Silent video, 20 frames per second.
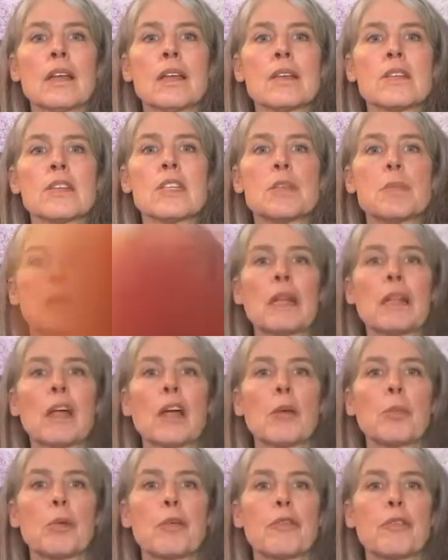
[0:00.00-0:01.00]
She's made a
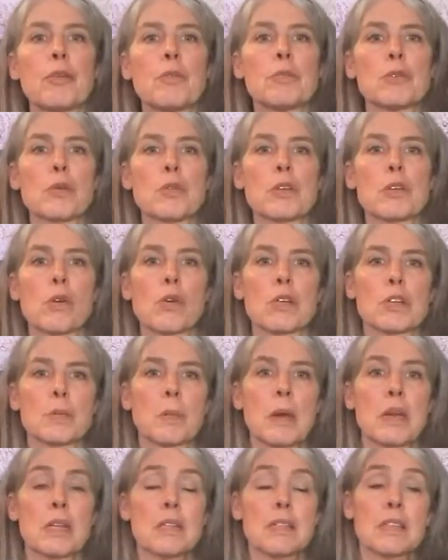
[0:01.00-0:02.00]
lot of perfumes with the
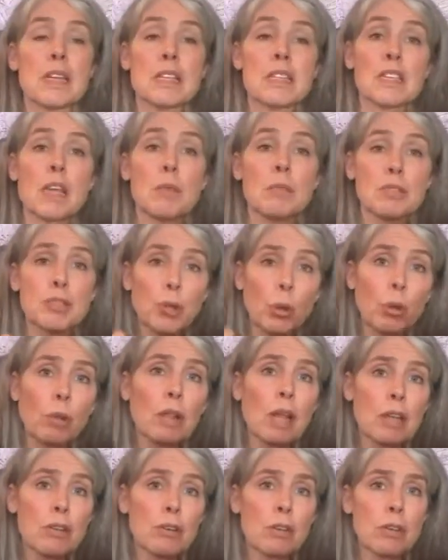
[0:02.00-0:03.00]
corresponding scents. I'm so
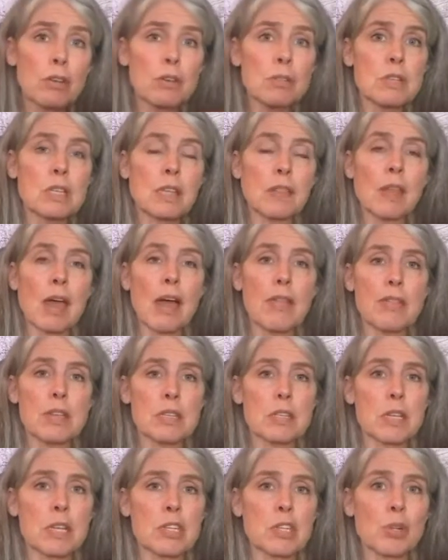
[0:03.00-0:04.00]
glad you're using that, the
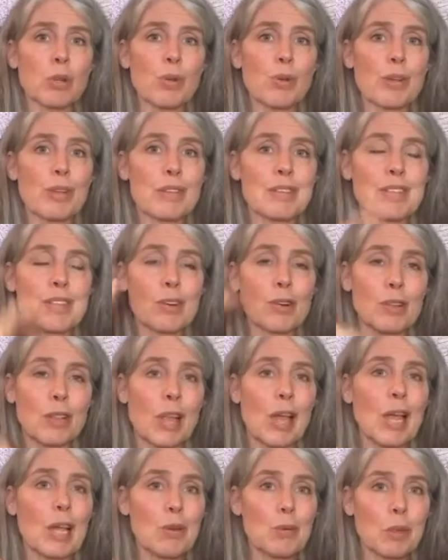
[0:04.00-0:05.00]
essential oils that are
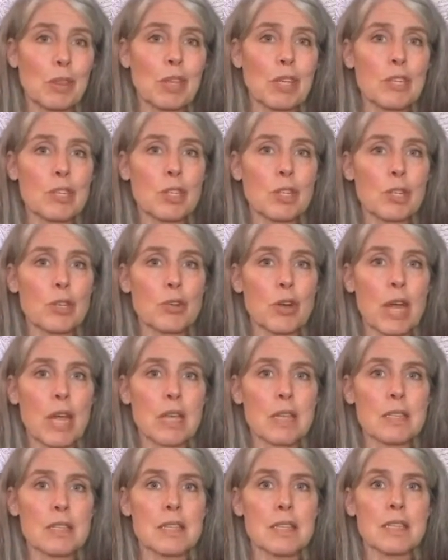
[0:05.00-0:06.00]
aligned with each of the
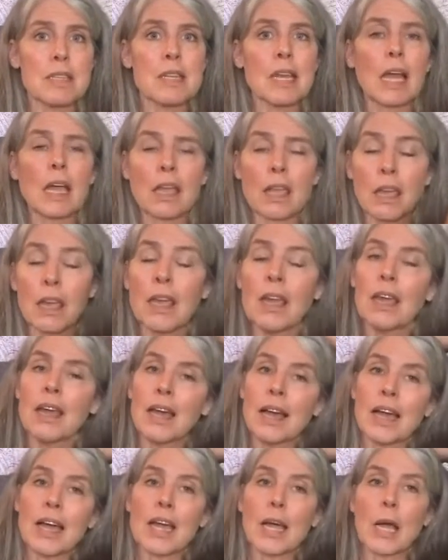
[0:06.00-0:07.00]
dragons in the deck.
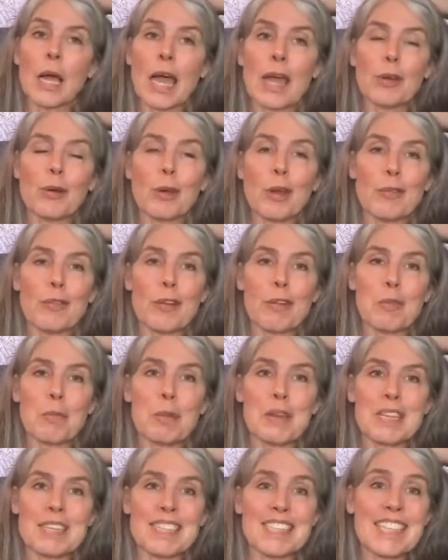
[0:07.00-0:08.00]
I don't know if
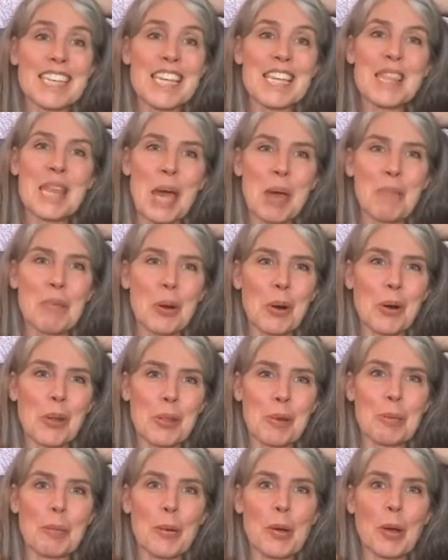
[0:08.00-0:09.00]
everybody's seen that part of
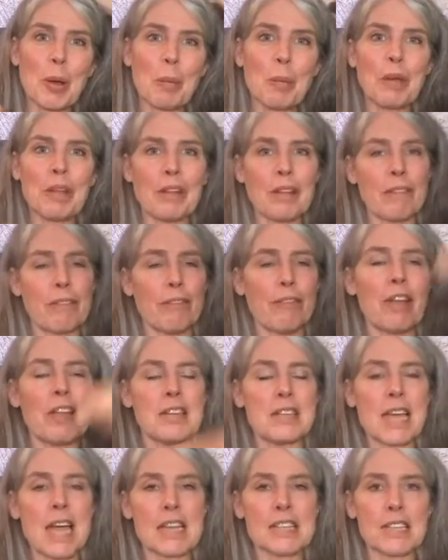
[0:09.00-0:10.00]
their book, but
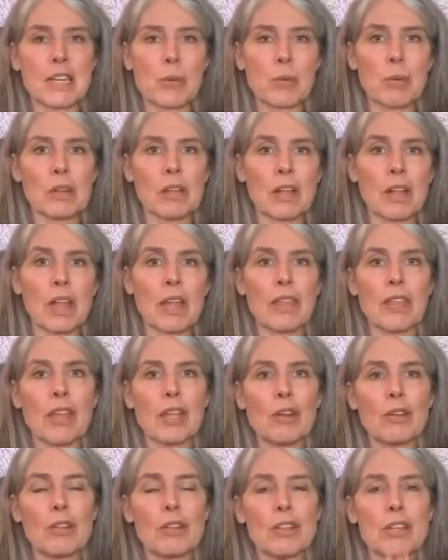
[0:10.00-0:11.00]
fantastic, Willika, that
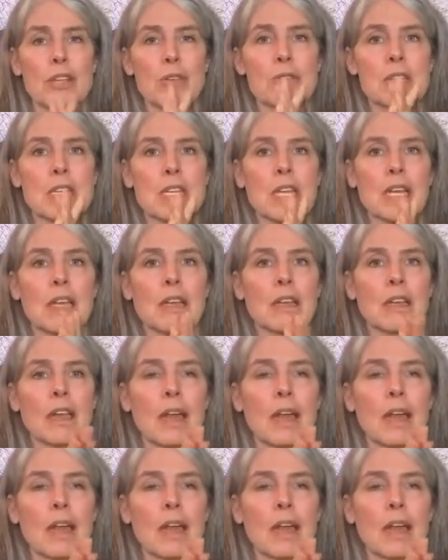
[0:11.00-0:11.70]
you're using it.